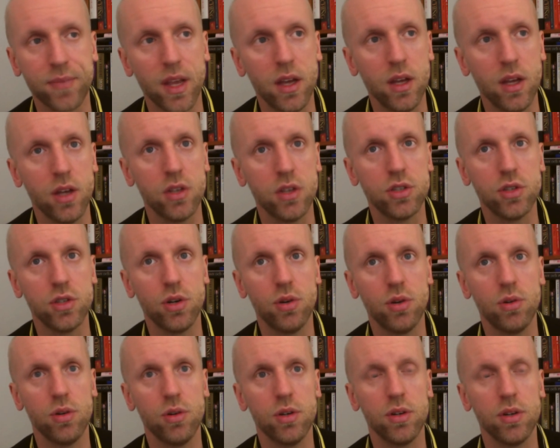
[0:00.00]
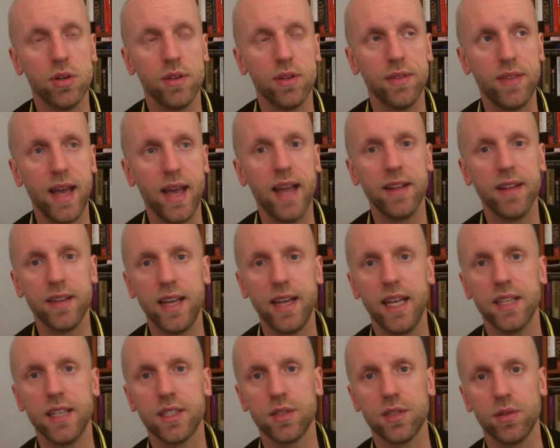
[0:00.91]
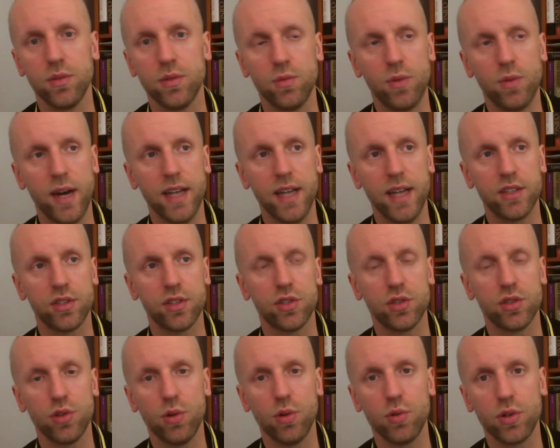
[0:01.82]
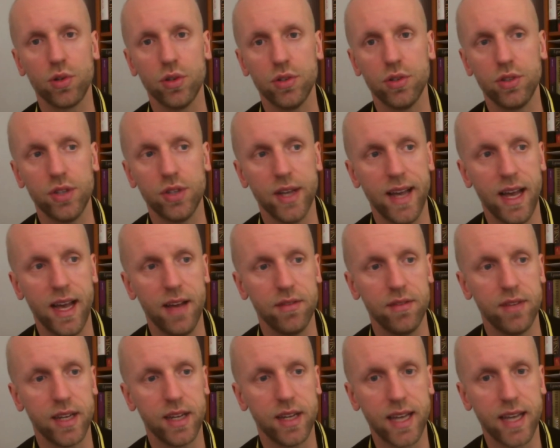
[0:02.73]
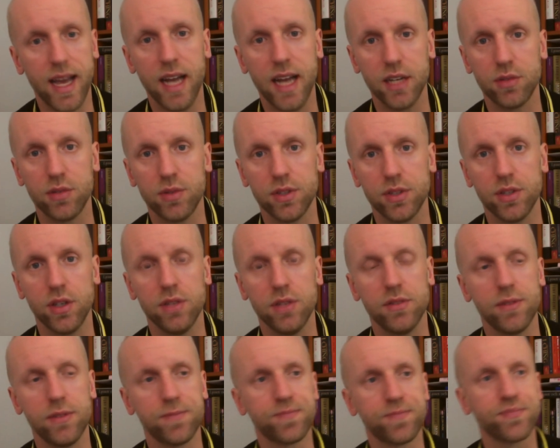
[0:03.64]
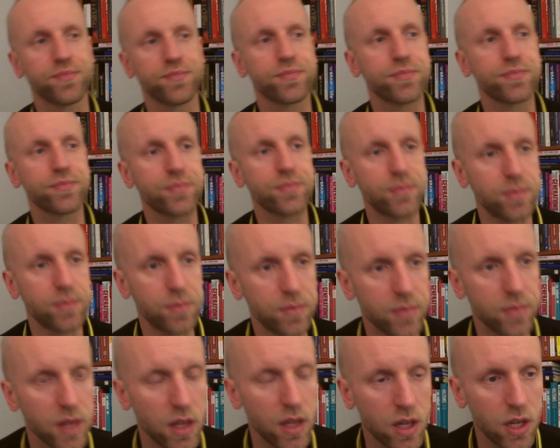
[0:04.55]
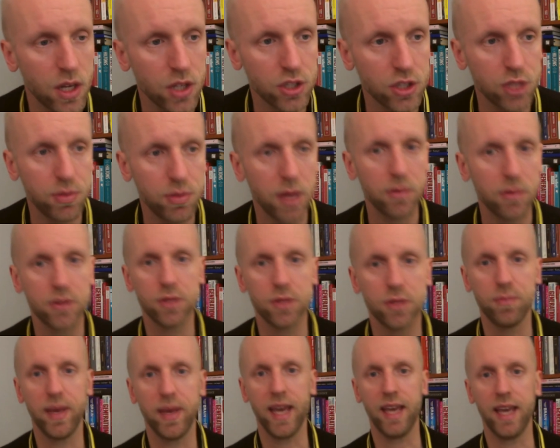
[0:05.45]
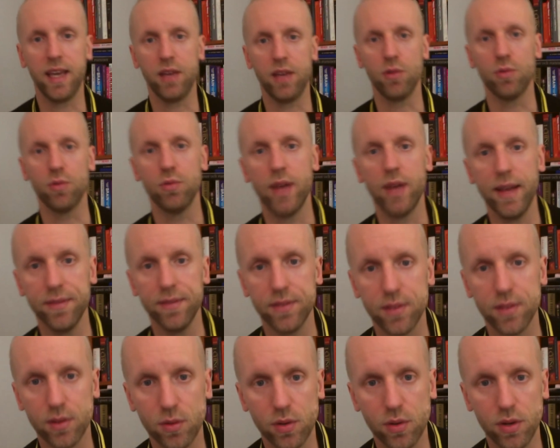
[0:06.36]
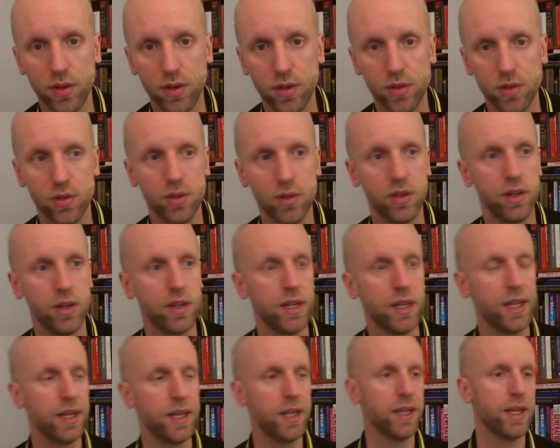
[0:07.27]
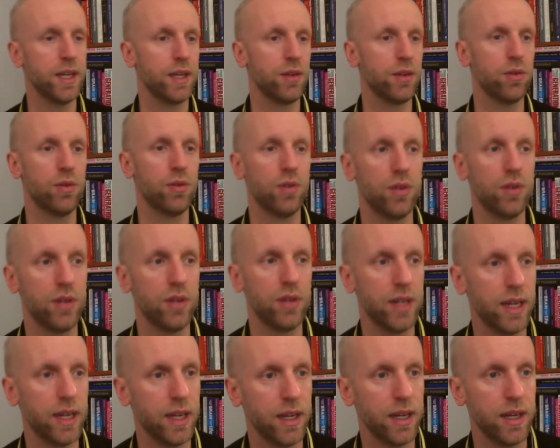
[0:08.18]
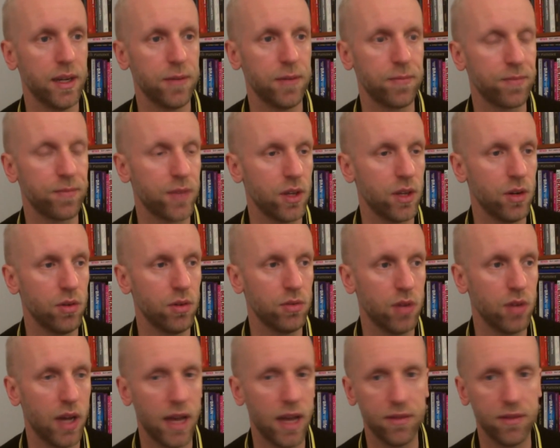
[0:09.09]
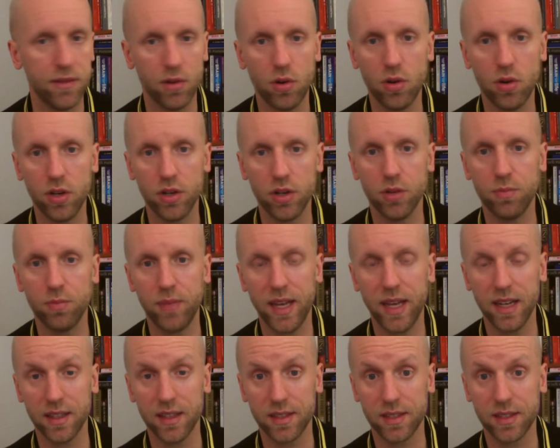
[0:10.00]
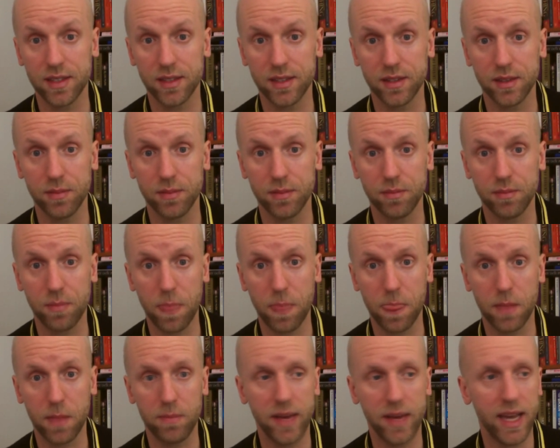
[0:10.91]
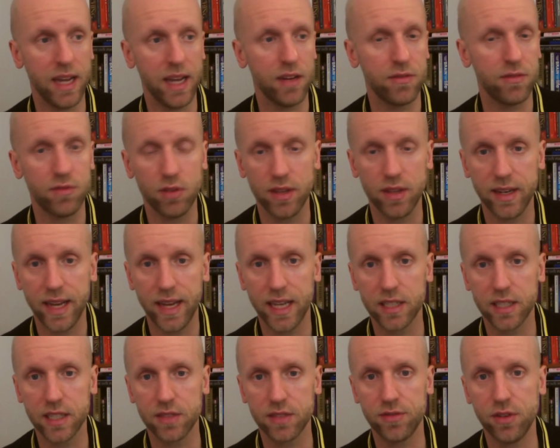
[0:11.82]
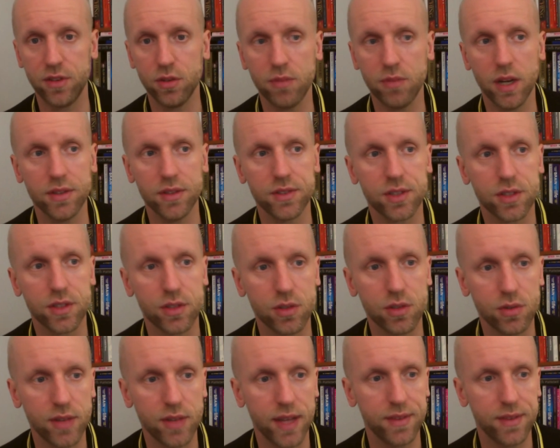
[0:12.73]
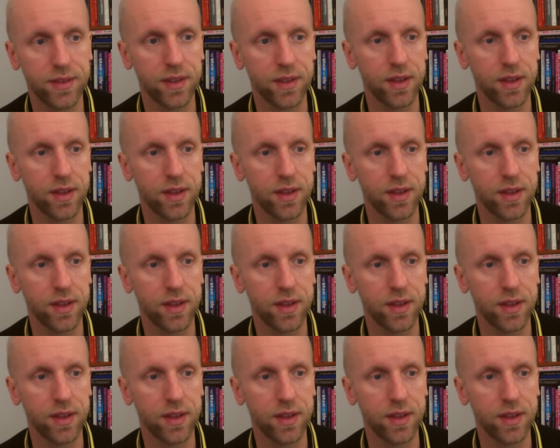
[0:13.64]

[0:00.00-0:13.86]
So that is why it's so good to have a cash reserve, to be able to pay your rent, or your you know, have all your bills paid for the next few months, so that